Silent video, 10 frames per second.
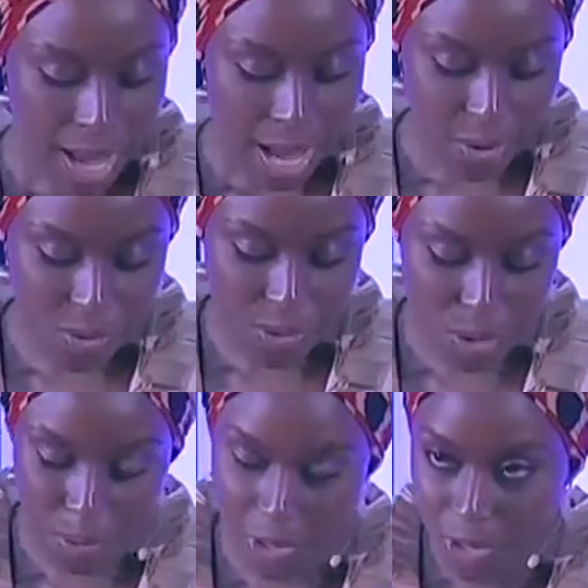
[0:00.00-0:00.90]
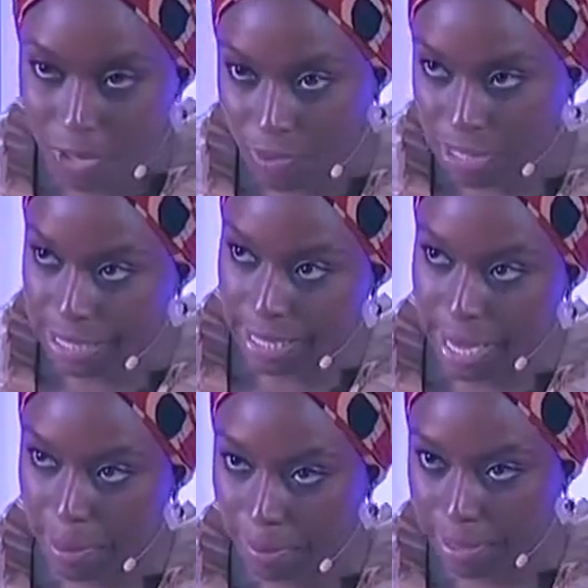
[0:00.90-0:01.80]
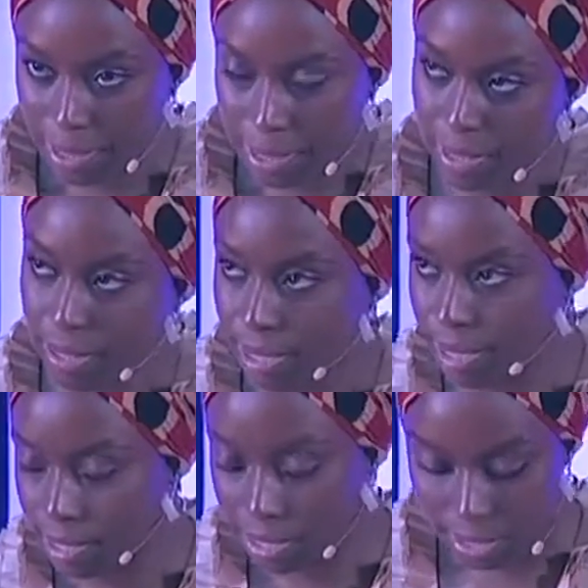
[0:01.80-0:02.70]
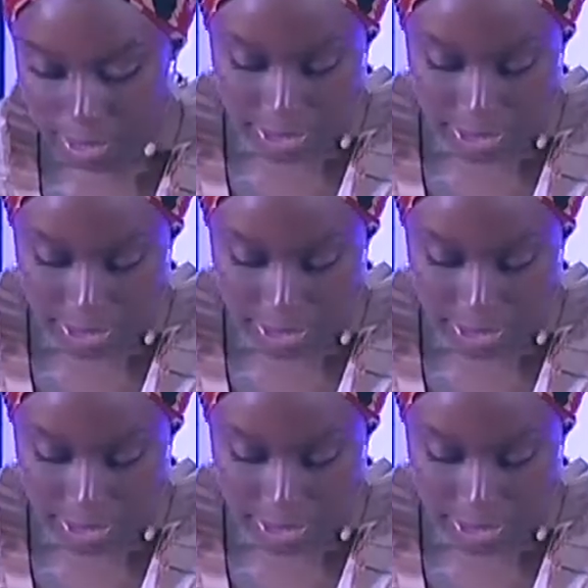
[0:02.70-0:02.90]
I grew up on a university campus in eastern